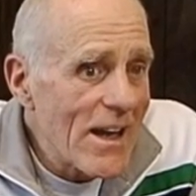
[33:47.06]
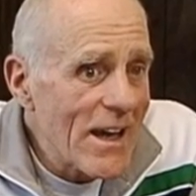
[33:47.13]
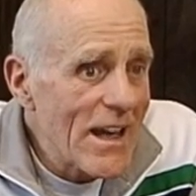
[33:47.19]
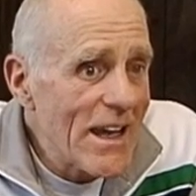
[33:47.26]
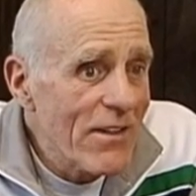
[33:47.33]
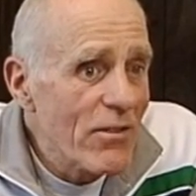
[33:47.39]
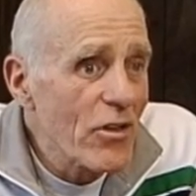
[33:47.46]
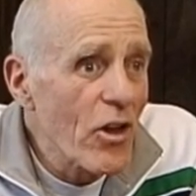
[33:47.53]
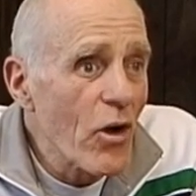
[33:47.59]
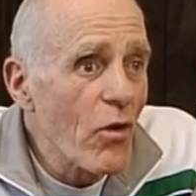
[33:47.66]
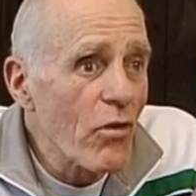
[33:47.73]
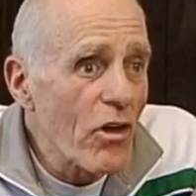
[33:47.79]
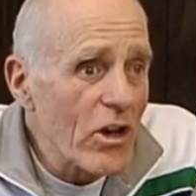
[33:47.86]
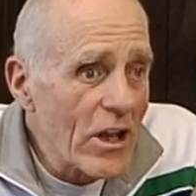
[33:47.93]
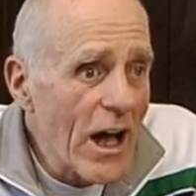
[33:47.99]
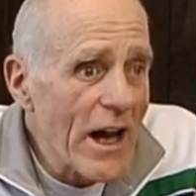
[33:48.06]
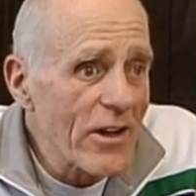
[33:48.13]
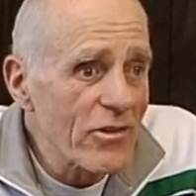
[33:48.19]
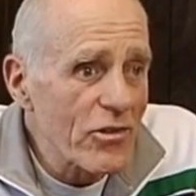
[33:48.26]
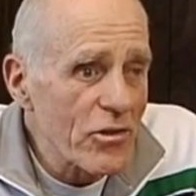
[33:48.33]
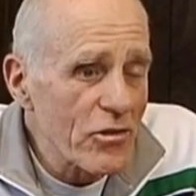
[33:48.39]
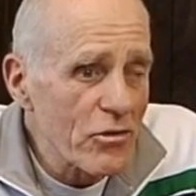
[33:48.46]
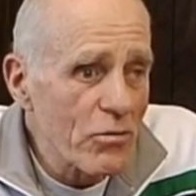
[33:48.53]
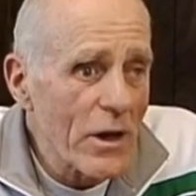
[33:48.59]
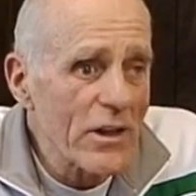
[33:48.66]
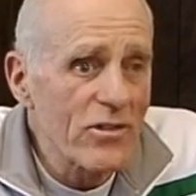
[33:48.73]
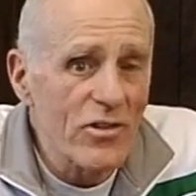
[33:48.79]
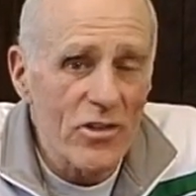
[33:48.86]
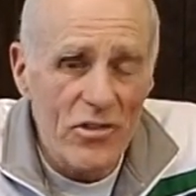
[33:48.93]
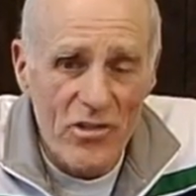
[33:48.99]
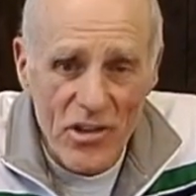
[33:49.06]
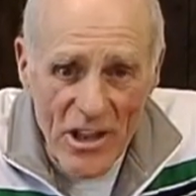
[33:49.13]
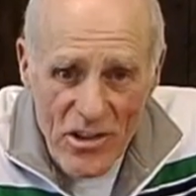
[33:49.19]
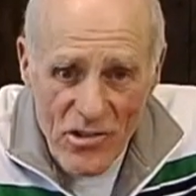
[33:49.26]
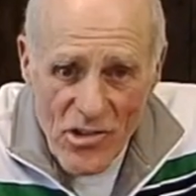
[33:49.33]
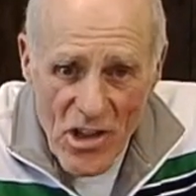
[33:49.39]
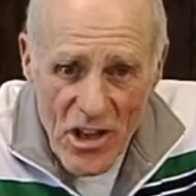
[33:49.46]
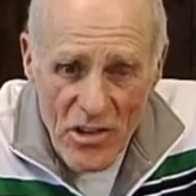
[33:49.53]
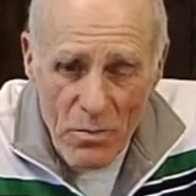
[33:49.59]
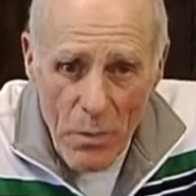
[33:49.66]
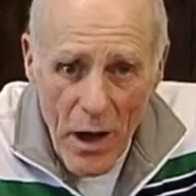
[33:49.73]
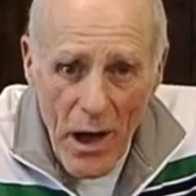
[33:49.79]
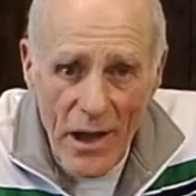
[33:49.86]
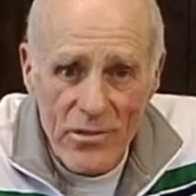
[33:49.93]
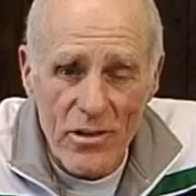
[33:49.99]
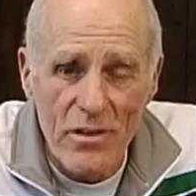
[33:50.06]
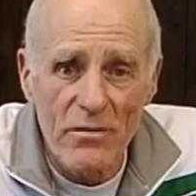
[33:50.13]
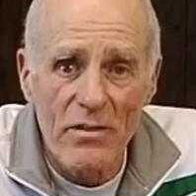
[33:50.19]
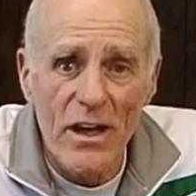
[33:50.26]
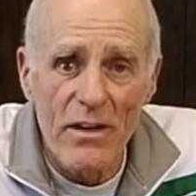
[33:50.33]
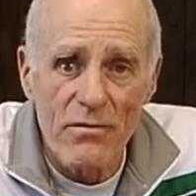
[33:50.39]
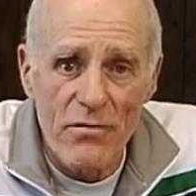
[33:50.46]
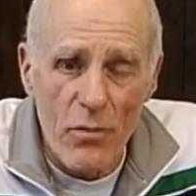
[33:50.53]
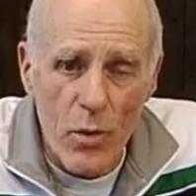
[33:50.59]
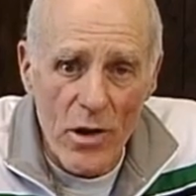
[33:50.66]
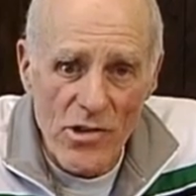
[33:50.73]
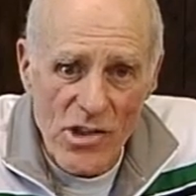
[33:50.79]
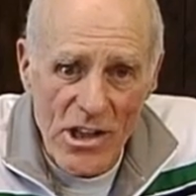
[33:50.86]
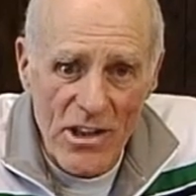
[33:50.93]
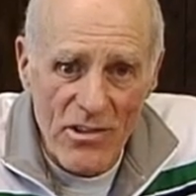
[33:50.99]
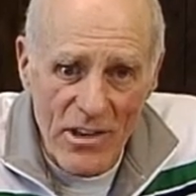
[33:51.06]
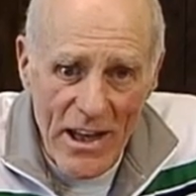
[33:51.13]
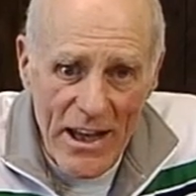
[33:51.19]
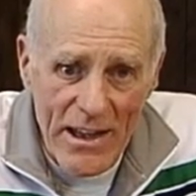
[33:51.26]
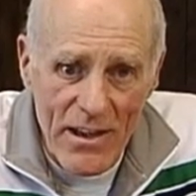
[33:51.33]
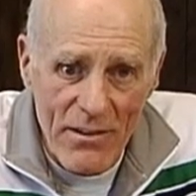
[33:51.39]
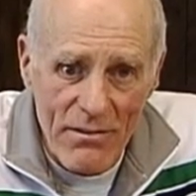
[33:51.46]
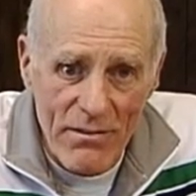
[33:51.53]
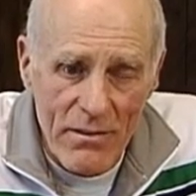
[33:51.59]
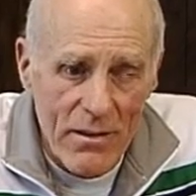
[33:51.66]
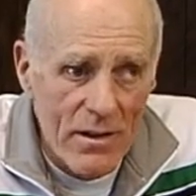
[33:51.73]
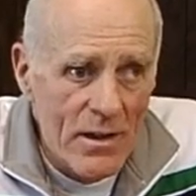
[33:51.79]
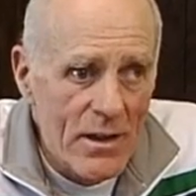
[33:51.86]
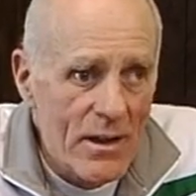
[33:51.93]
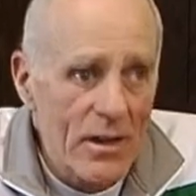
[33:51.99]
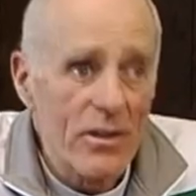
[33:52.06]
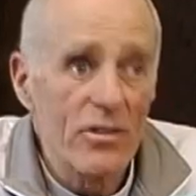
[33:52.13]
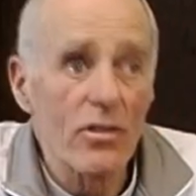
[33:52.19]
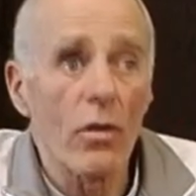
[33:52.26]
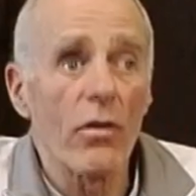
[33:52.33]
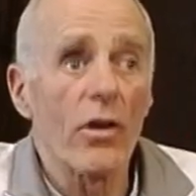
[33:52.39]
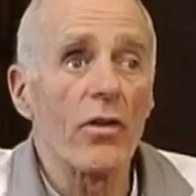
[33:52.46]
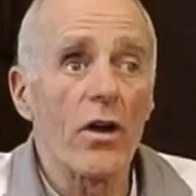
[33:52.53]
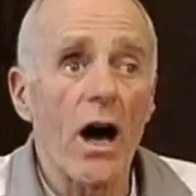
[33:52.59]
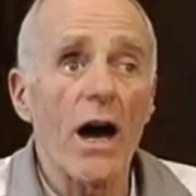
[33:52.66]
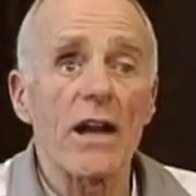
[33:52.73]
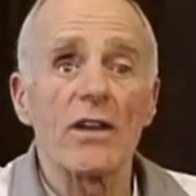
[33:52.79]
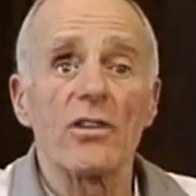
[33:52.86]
even though the gliders are stressed to 6 Gs positive and 4 Gs negative, so they're not